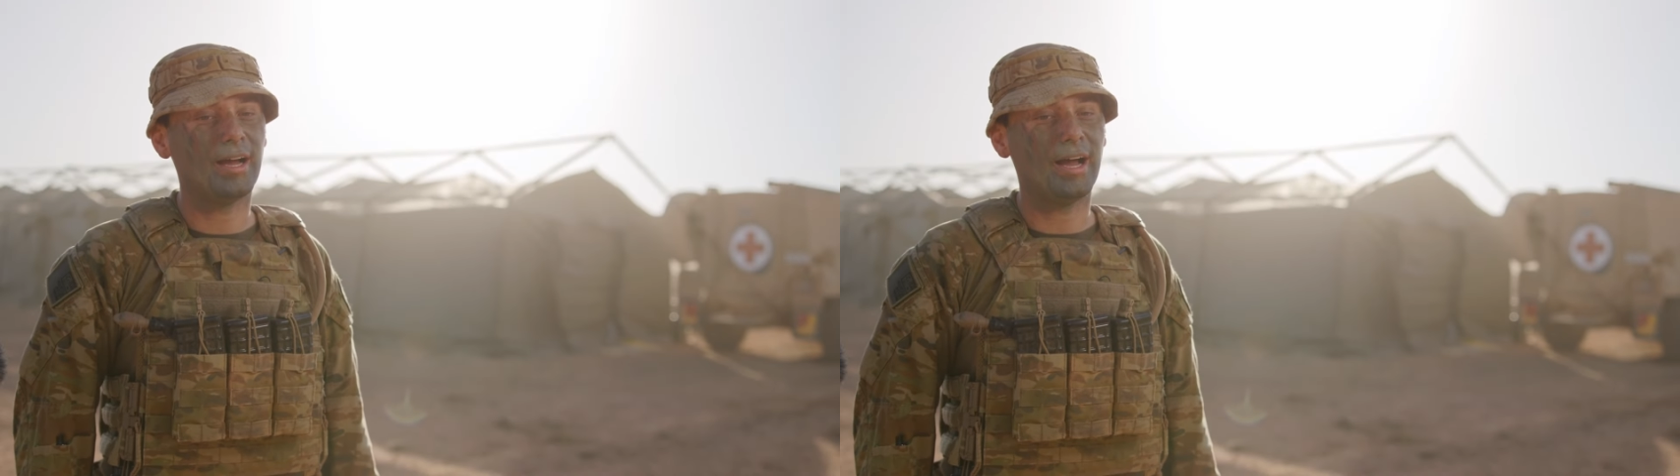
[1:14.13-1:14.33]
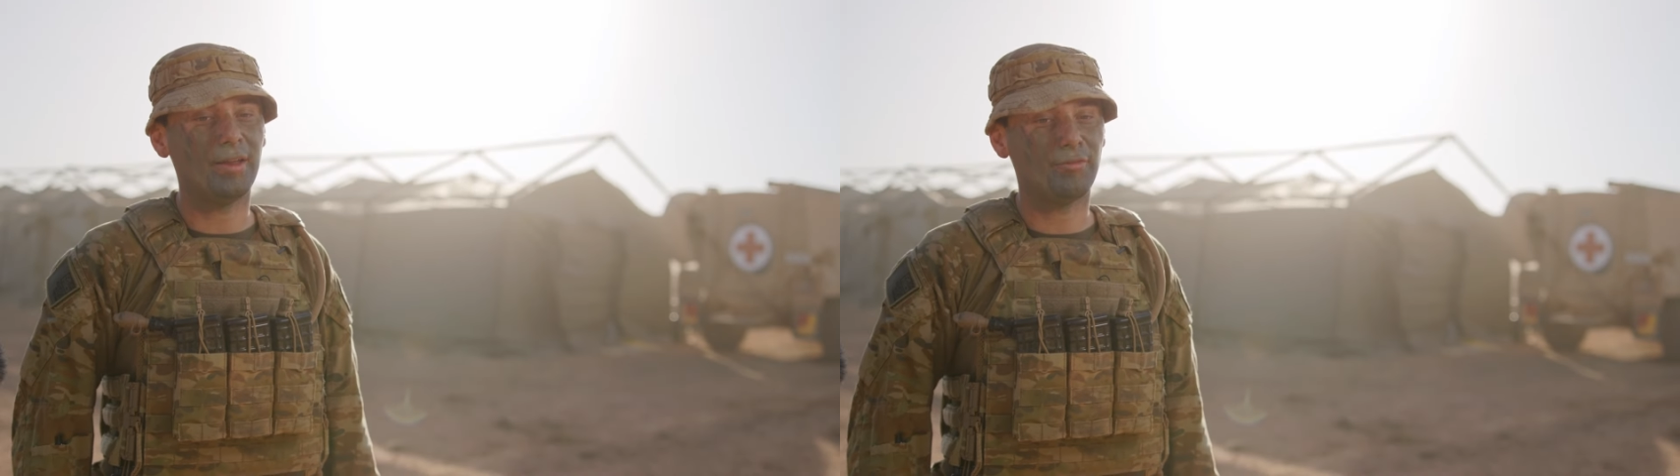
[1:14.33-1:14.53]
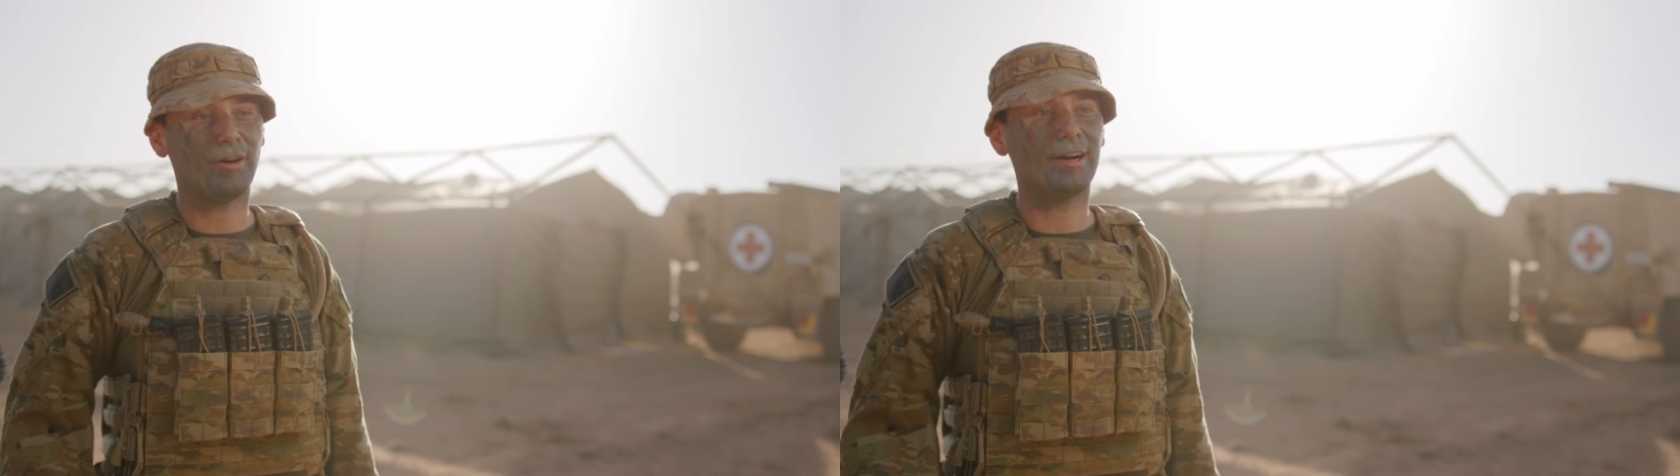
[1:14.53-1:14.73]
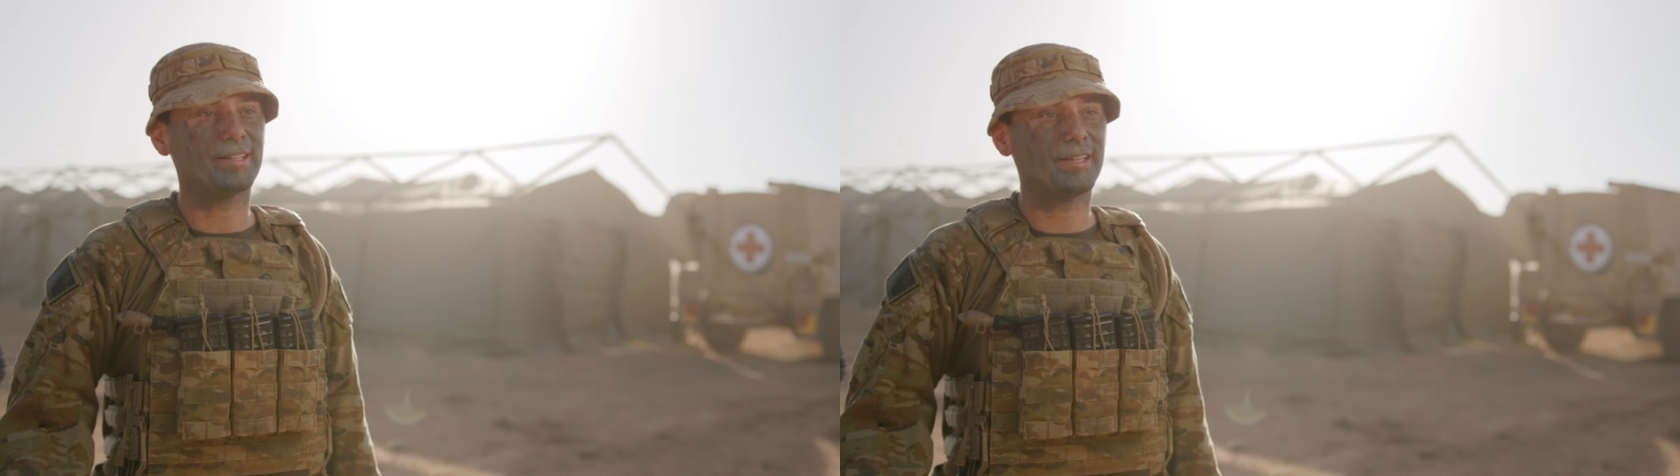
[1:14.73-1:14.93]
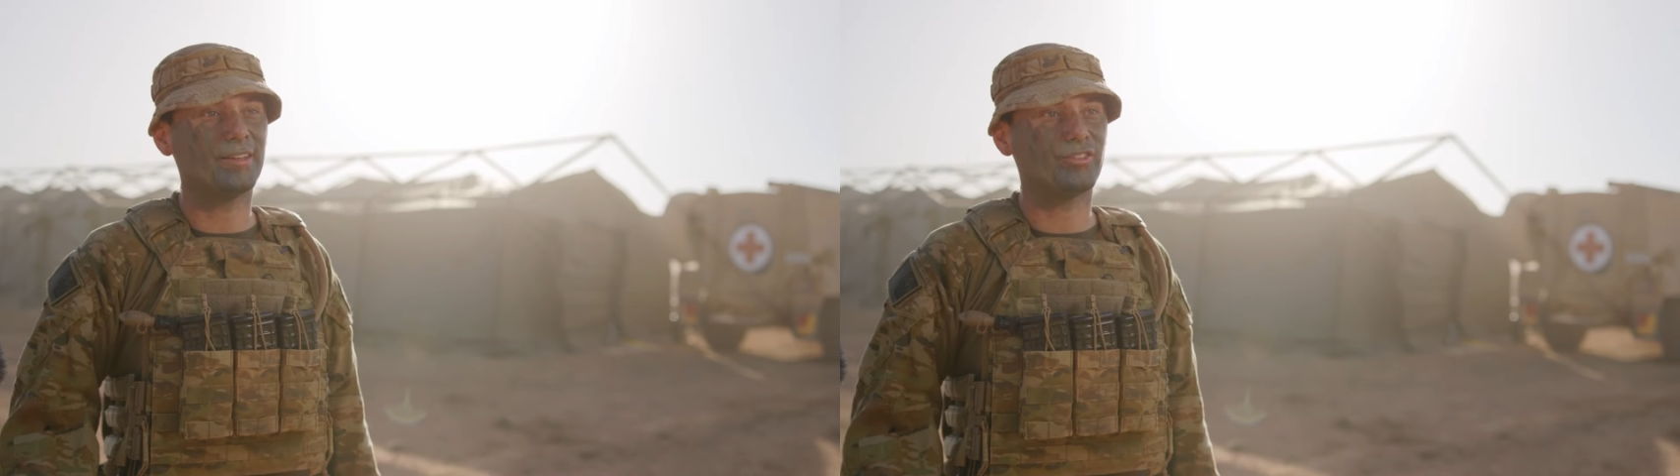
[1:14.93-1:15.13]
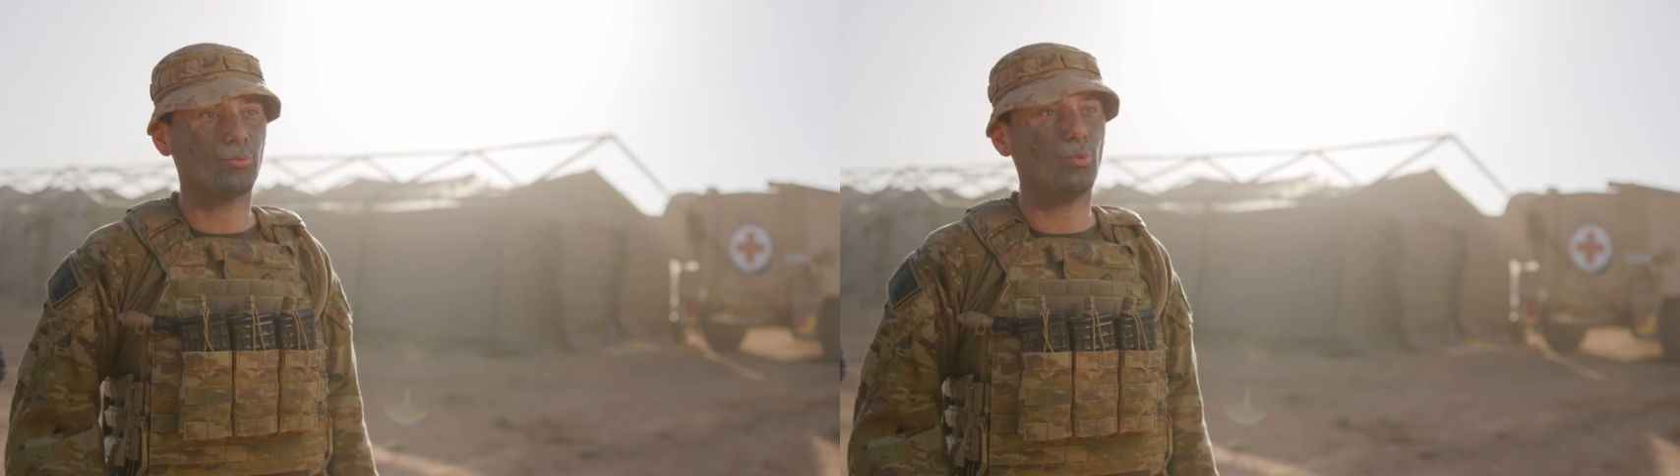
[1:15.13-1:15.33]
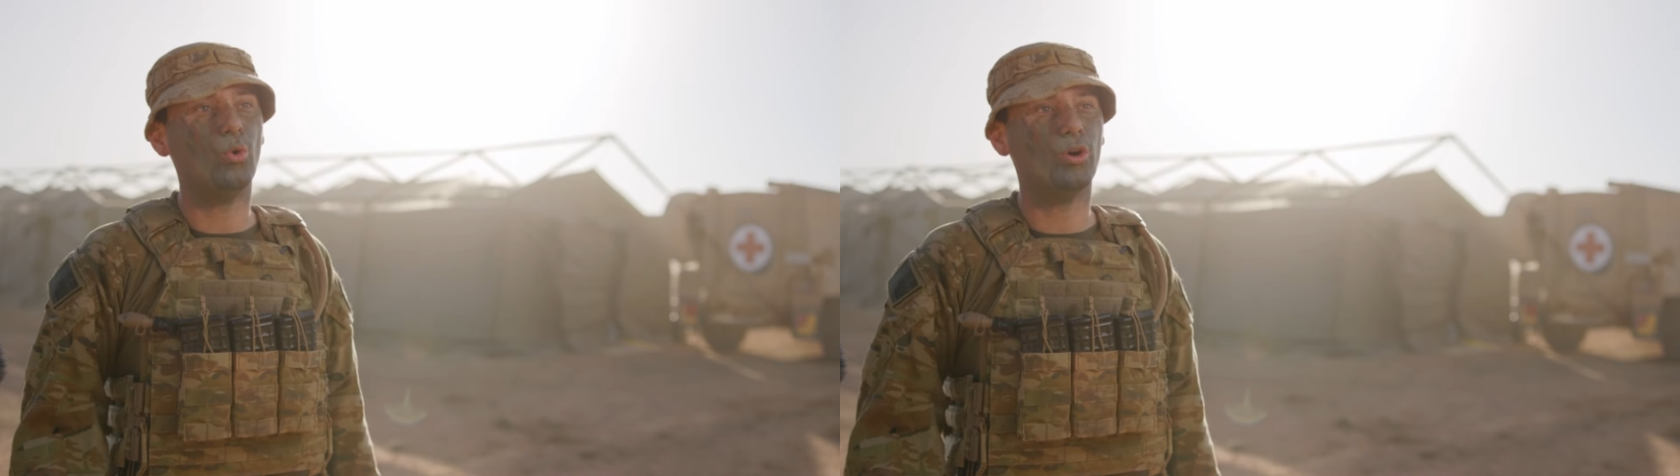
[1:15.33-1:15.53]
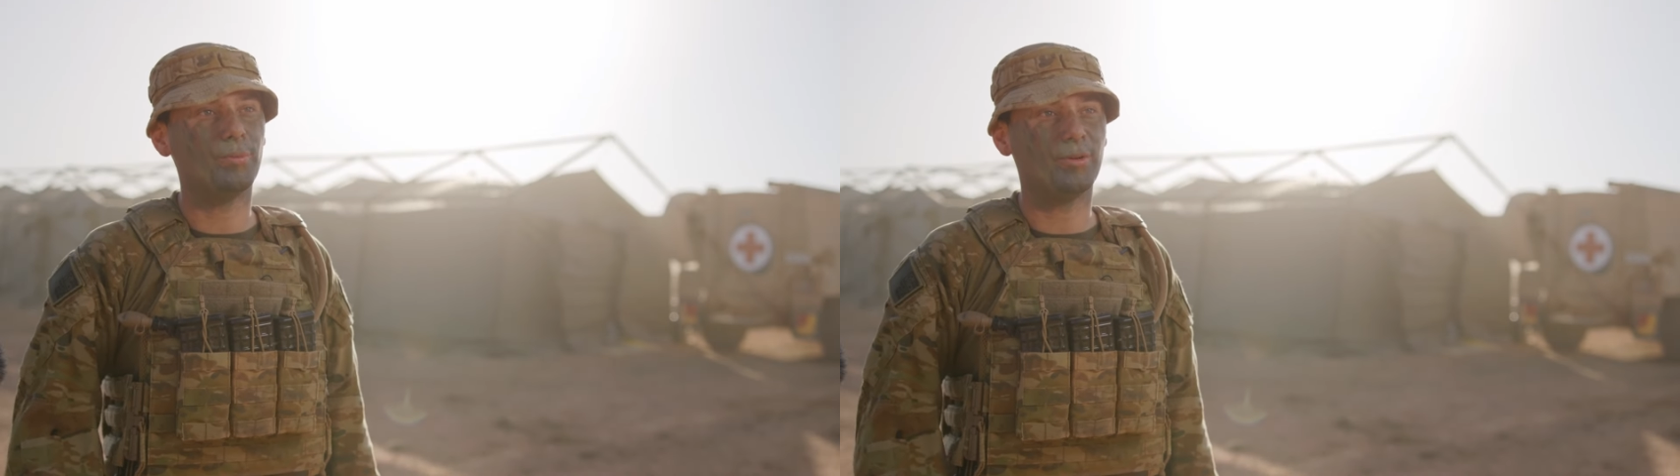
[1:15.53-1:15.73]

And finally, there's a ward